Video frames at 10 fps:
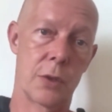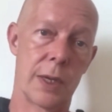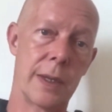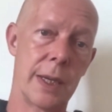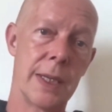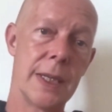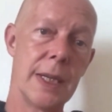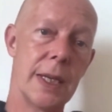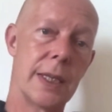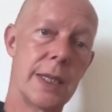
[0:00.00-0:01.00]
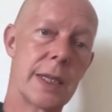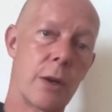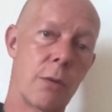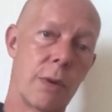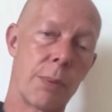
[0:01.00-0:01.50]
So I think these
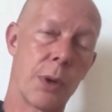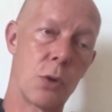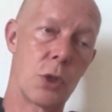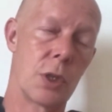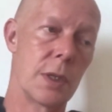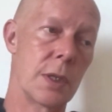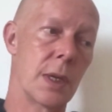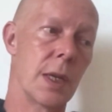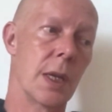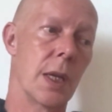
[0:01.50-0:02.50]
kind of approaches,